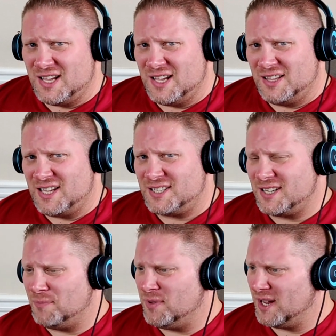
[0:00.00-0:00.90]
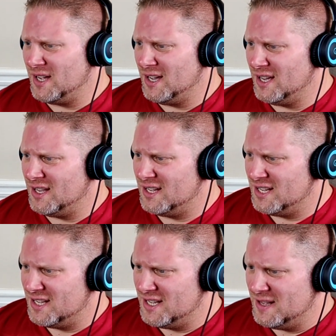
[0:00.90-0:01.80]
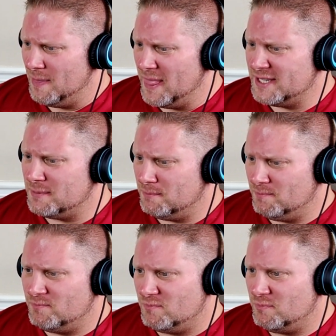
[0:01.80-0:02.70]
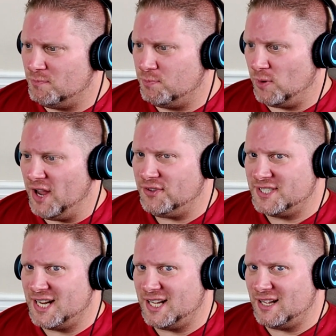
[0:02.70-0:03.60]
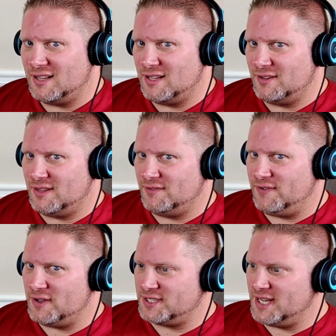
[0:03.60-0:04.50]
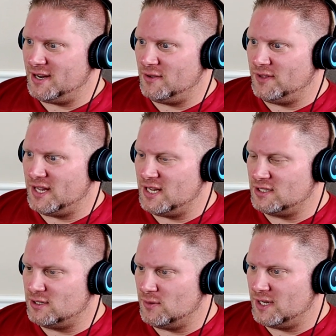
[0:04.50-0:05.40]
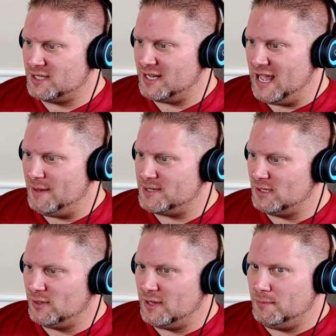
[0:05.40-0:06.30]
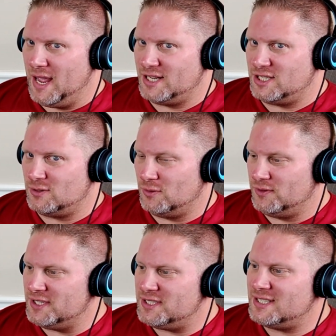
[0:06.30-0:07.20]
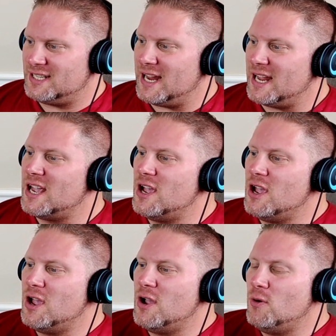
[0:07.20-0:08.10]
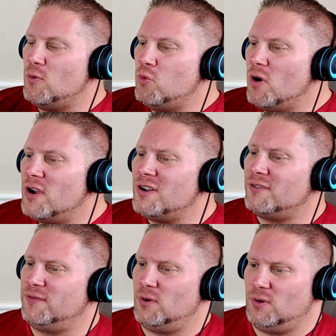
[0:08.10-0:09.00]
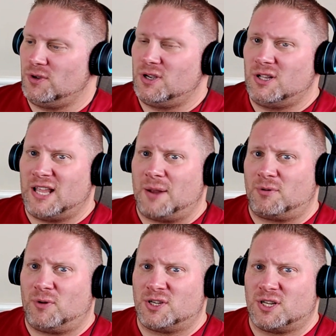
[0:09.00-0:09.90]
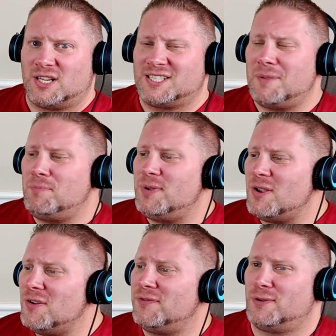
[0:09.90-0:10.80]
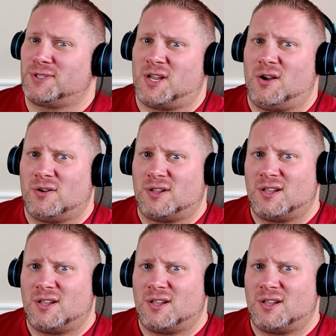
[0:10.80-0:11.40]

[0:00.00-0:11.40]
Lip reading: that's something, that's breathtaking, the falsetto that he's doing. It's absolutely magical. This is a wonderful collaboration. It's a beautiful song.